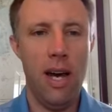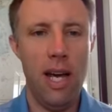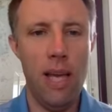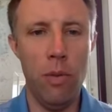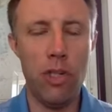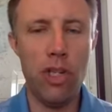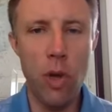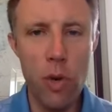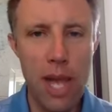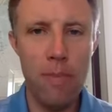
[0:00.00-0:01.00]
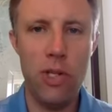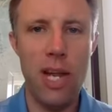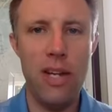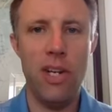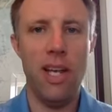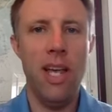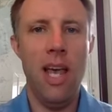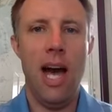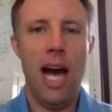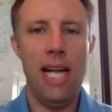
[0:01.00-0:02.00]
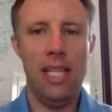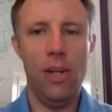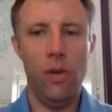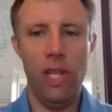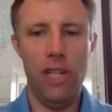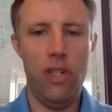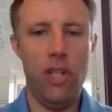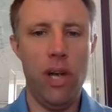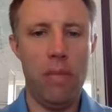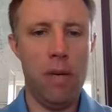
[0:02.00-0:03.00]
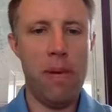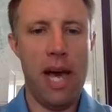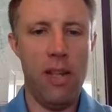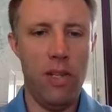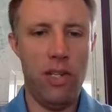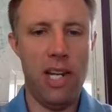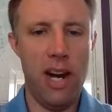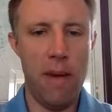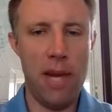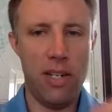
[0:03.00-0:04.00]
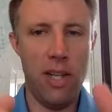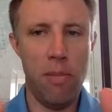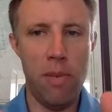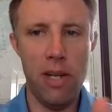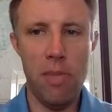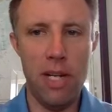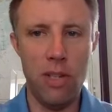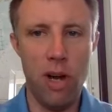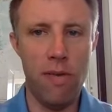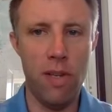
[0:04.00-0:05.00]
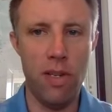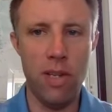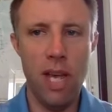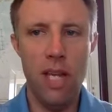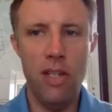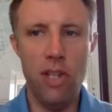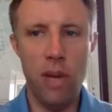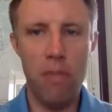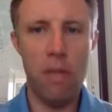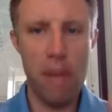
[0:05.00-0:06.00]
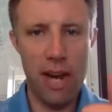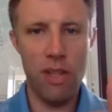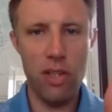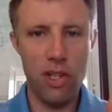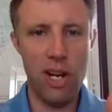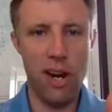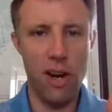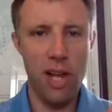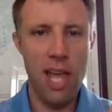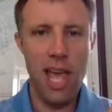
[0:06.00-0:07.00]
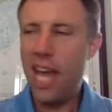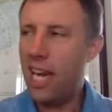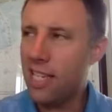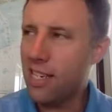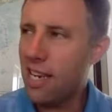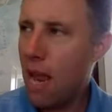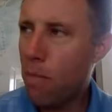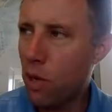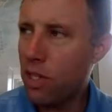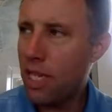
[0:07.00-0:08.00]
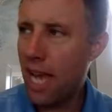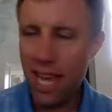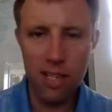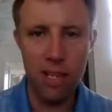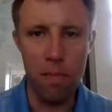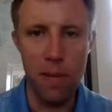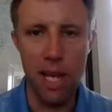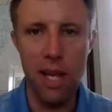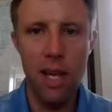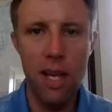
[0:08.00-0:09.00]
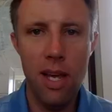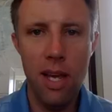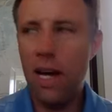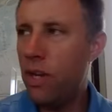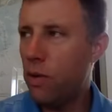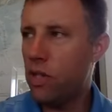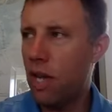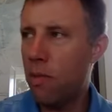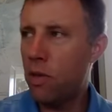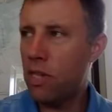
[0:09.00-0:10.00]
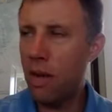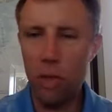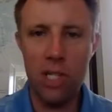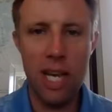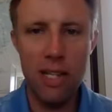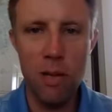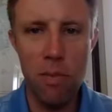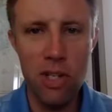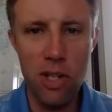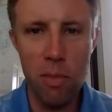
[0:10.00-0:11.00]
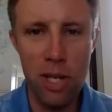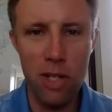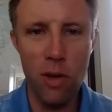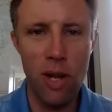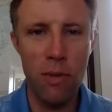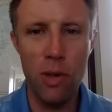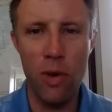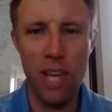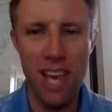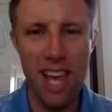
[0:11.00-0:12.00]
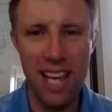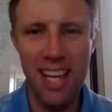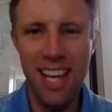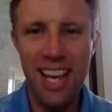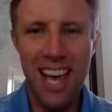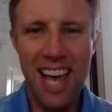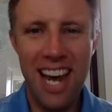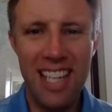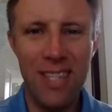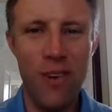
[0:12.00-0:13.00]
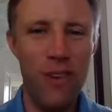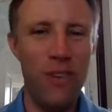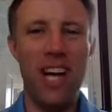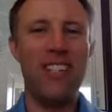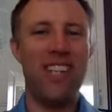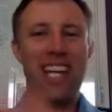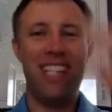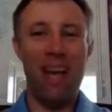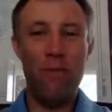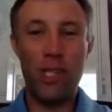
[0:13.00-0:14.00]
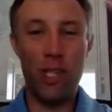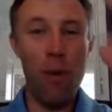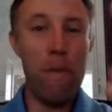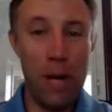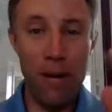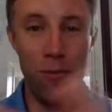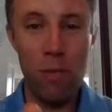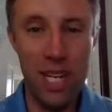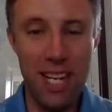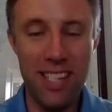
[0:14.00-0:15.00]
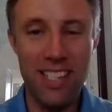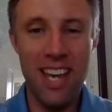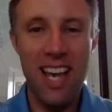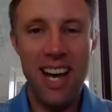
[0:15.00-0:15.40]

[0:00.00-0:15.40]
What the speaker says: It was so game-changing. I literally jumped up out of this chair. I'm actually at a buddy of mine's office. Jumped up out of this chair, and his neighbor texted me. His neighbor texted me just to make sure that I was okay. And I told him, I was like, I'm so pumped because